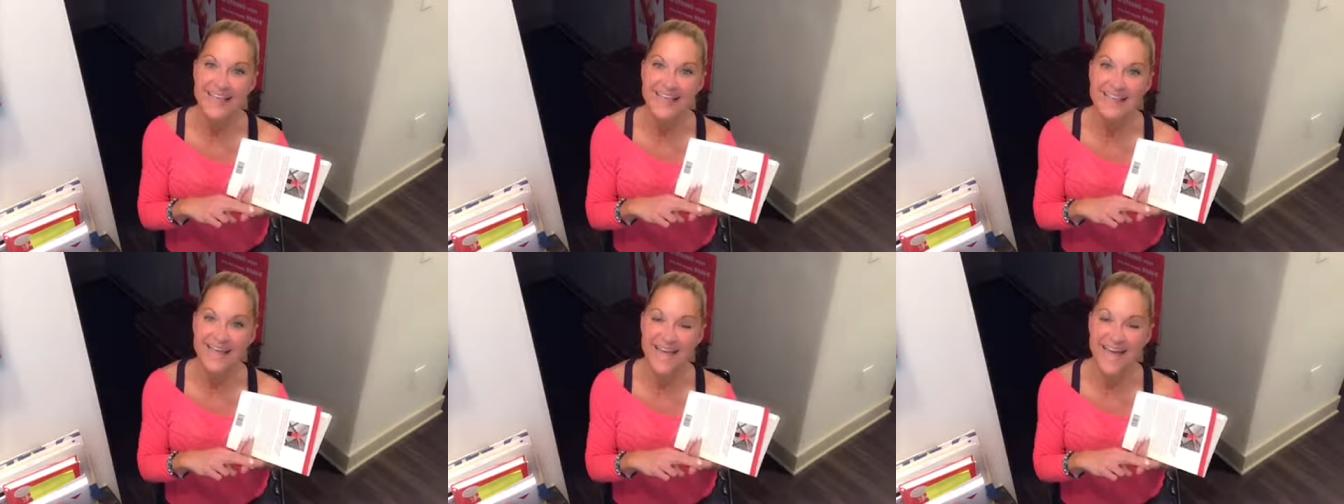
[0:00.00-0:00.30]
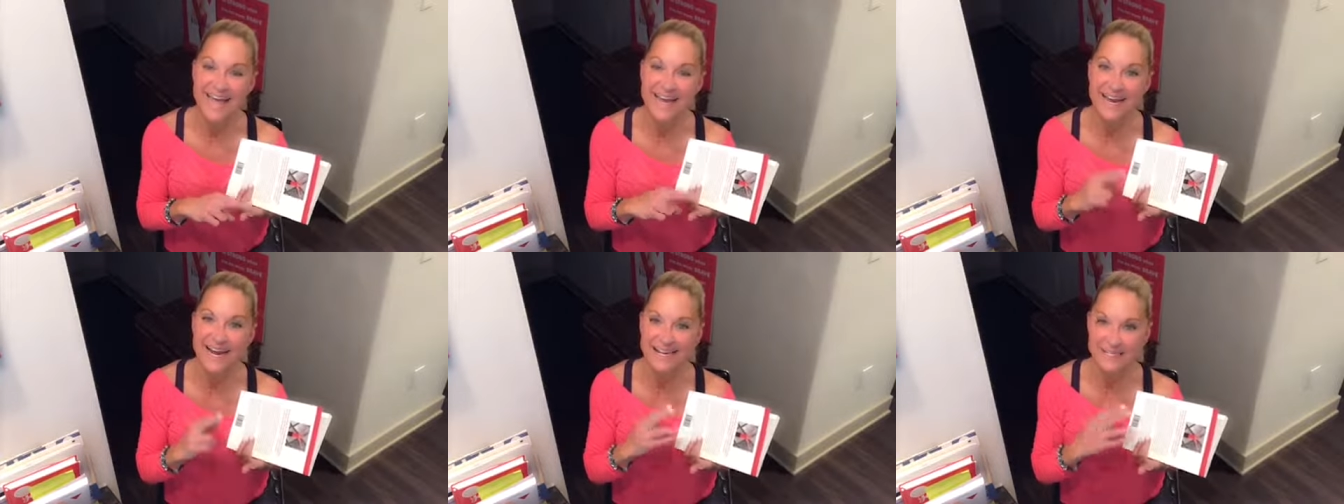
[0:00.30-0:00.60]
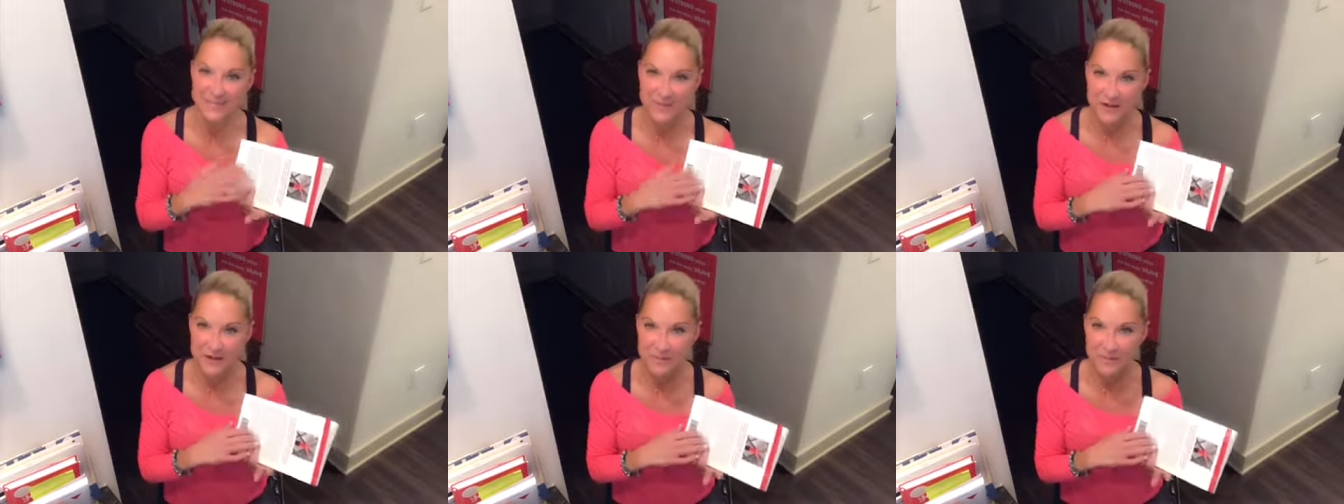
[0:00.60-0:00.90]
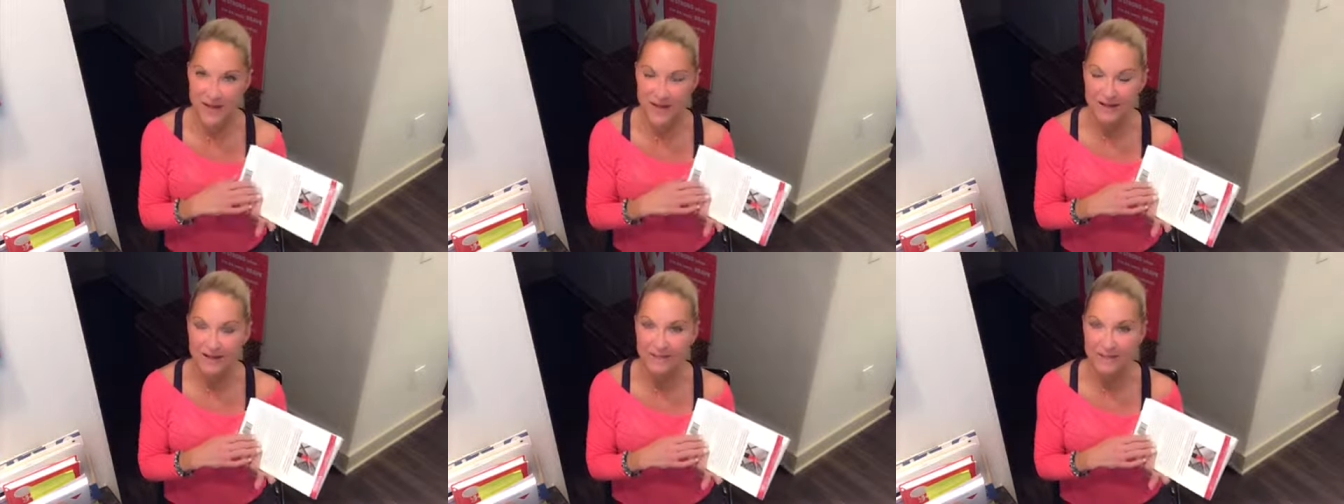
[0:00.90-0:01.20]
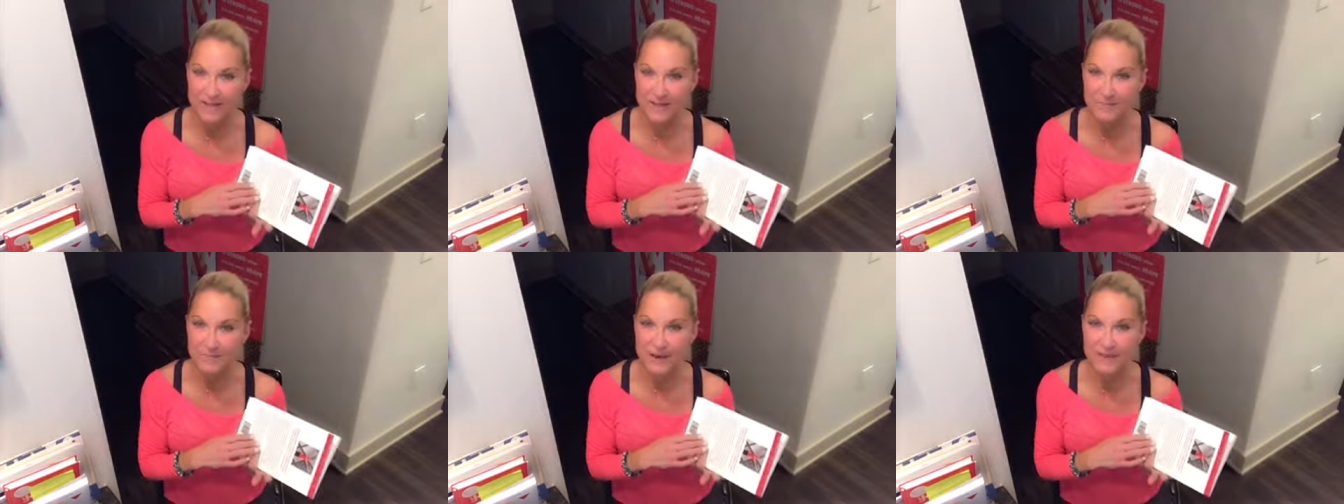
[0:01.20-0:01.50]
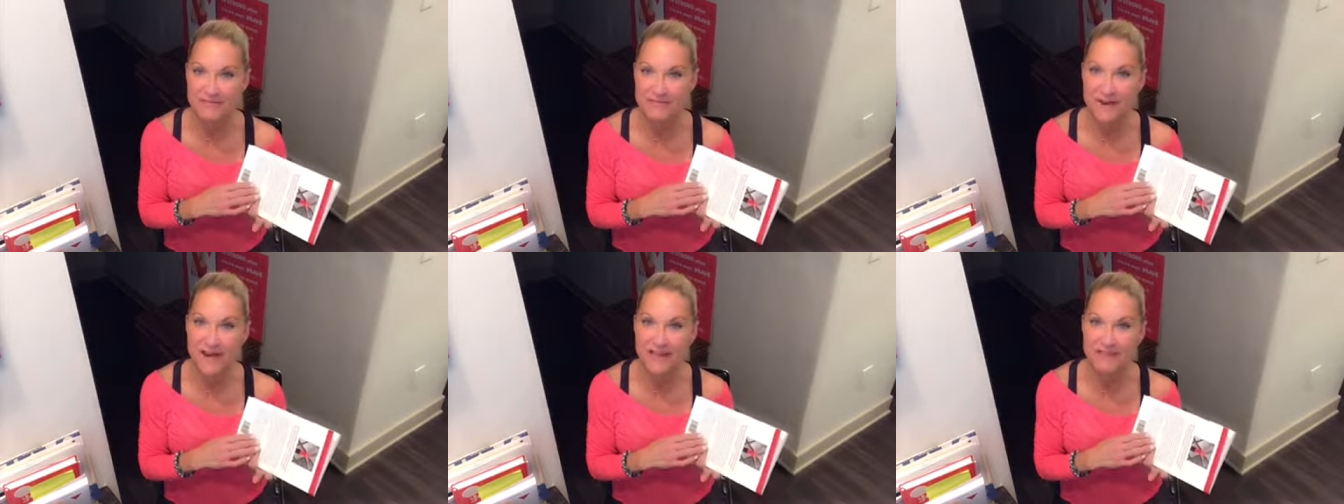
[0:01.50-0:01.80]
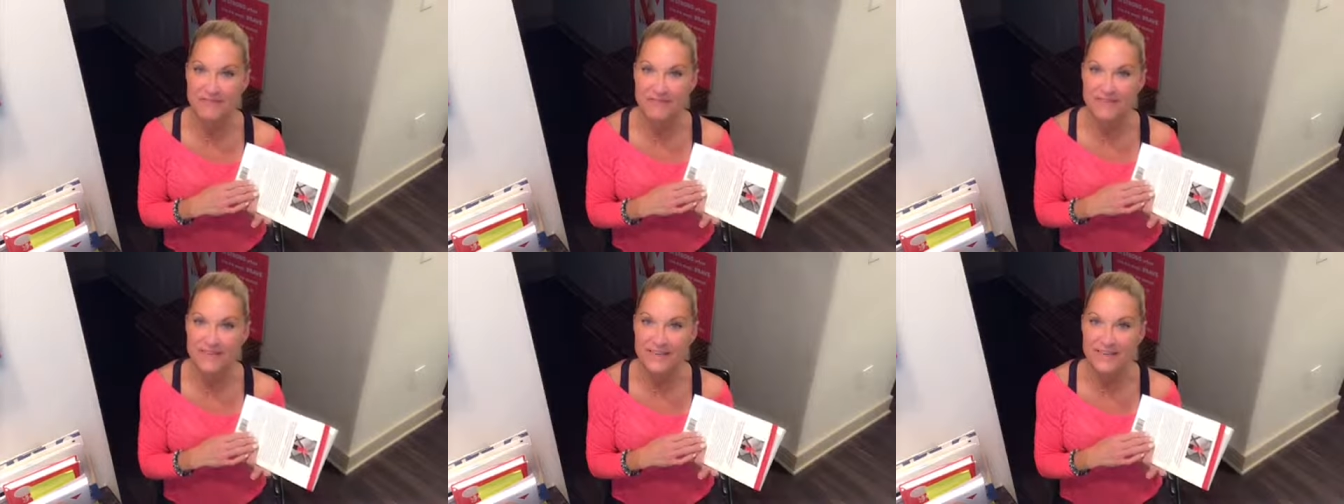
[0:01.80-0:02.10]
that I talk about in my
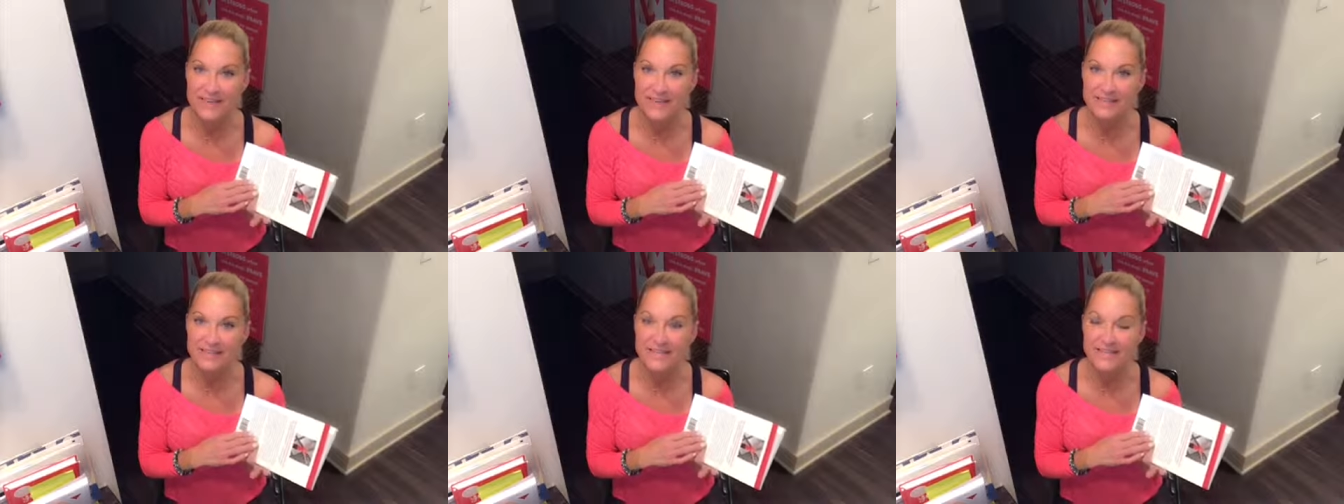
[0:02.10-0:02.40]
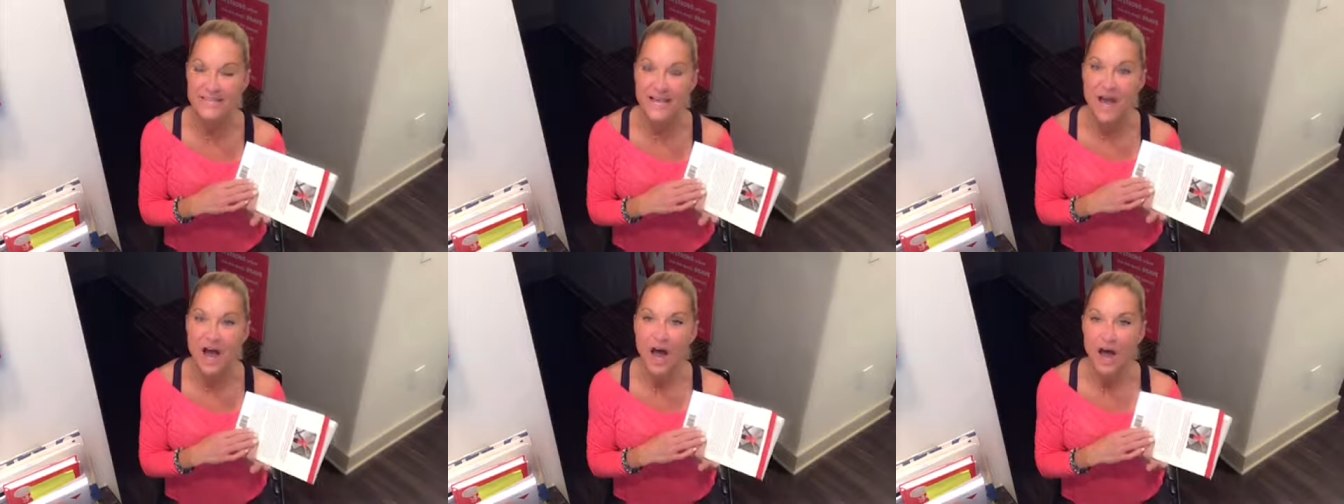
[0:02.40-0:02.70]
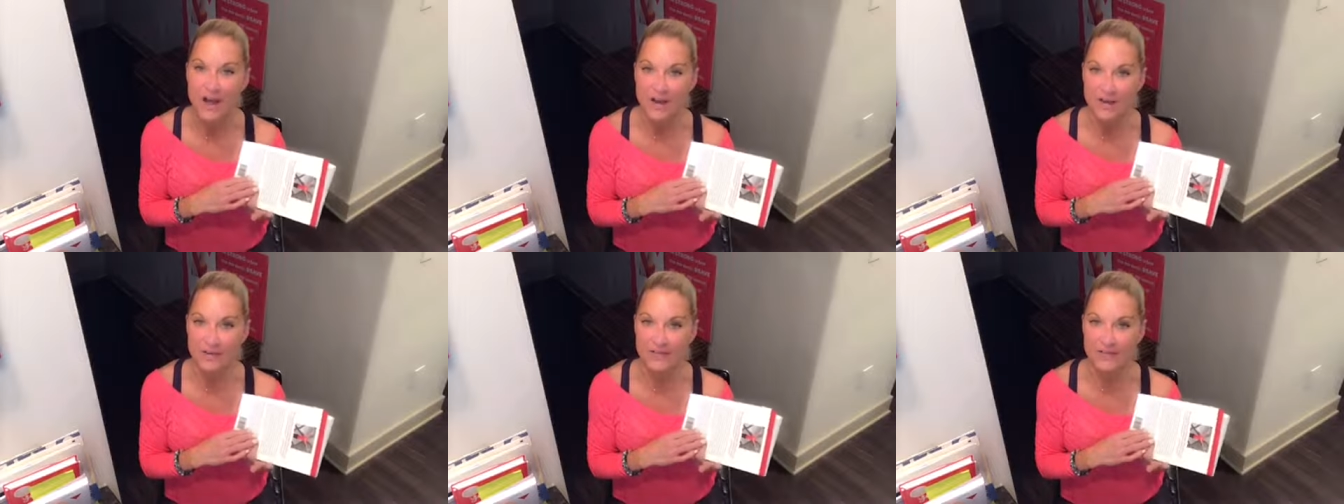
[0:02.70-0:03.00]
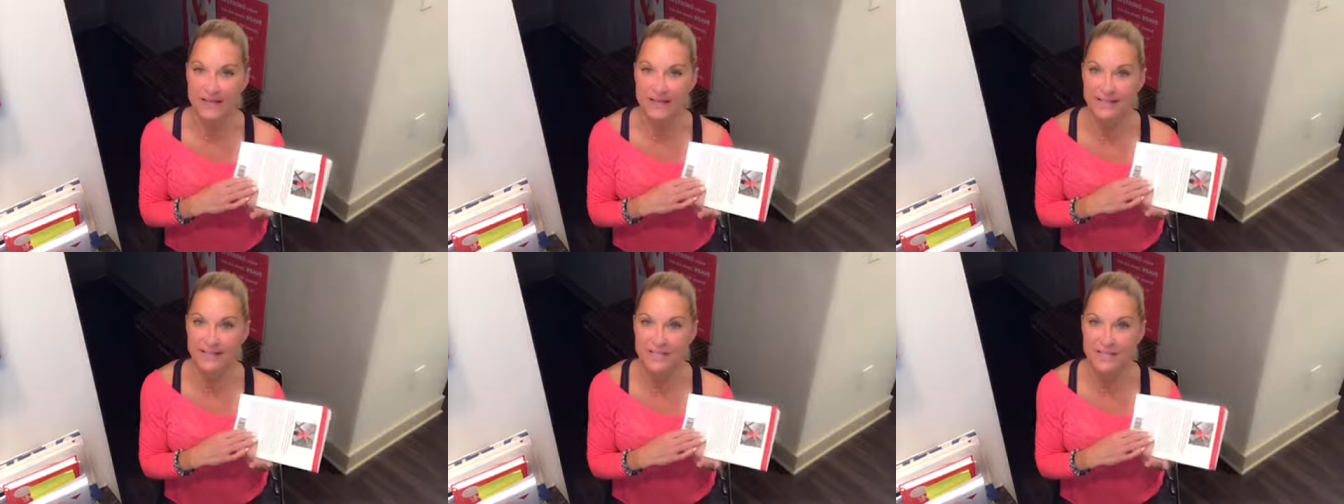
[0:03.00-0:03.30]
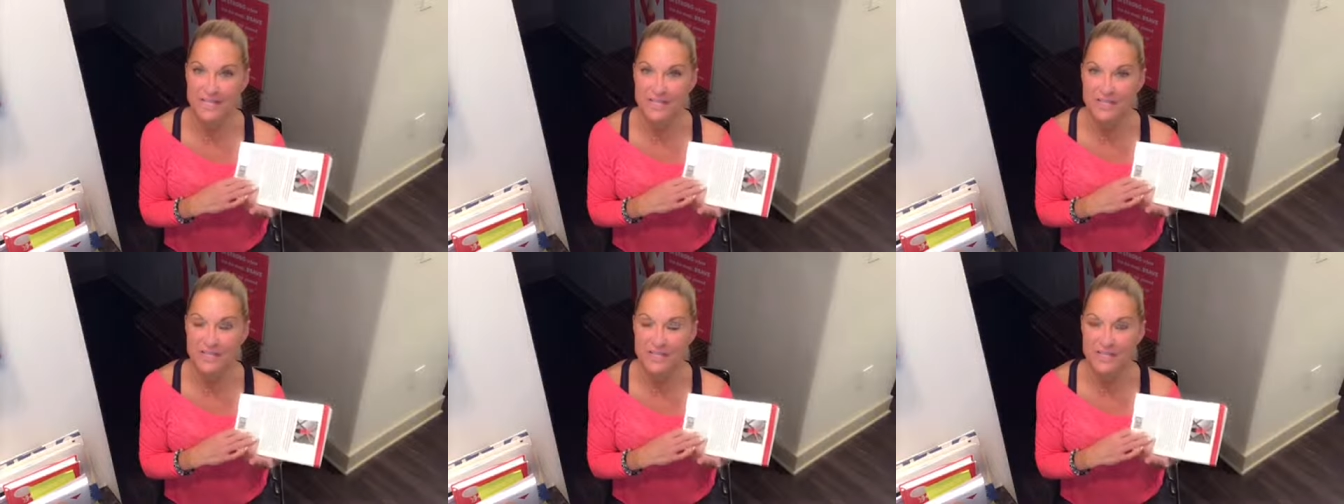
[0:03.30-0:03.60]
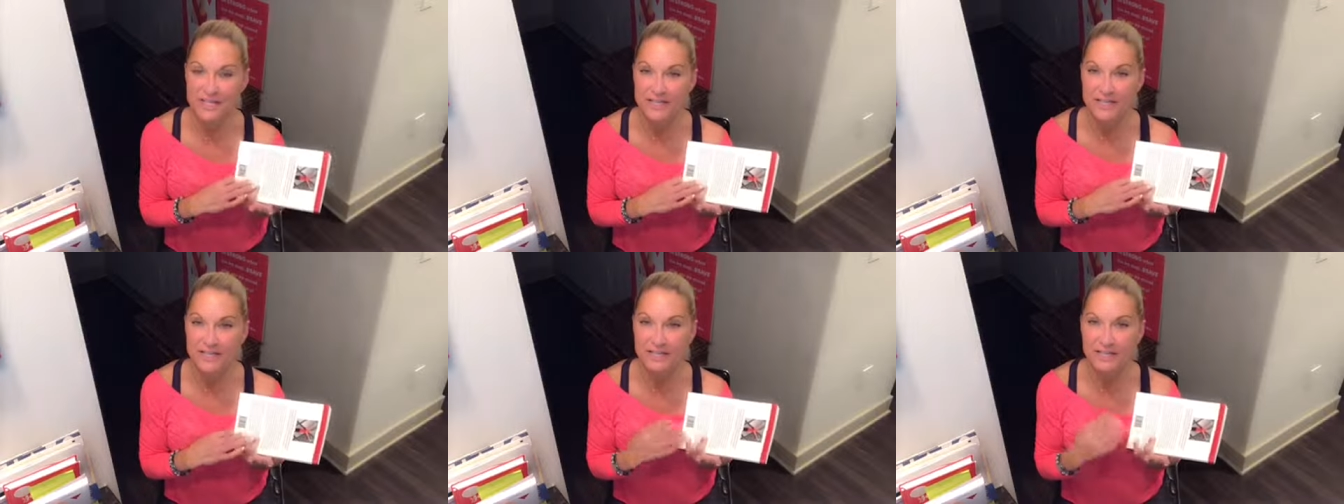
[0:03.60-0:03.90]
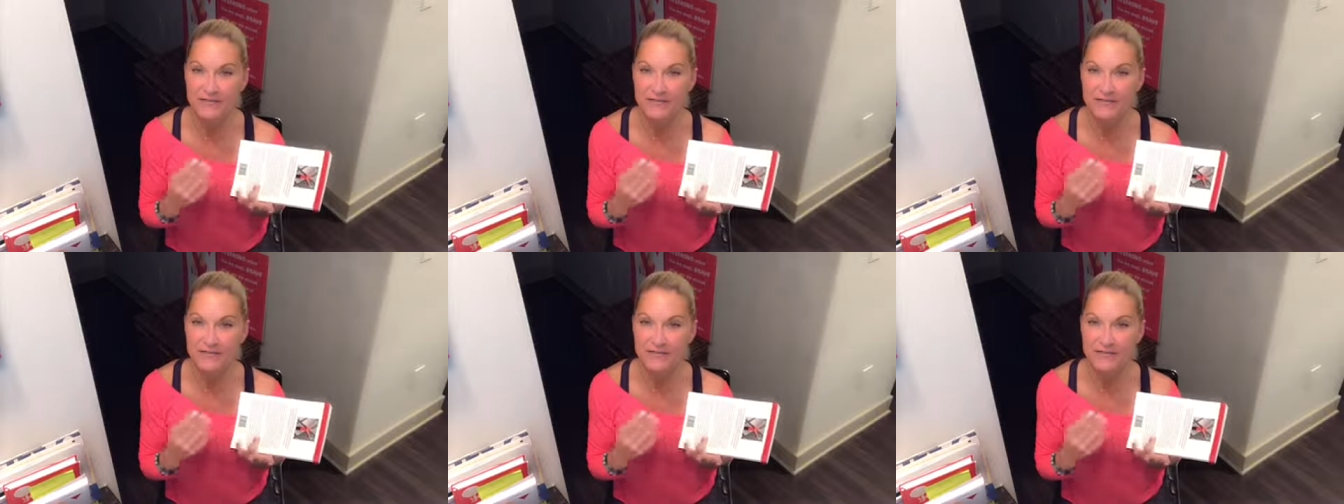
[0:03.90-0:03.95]
5Vs under validation.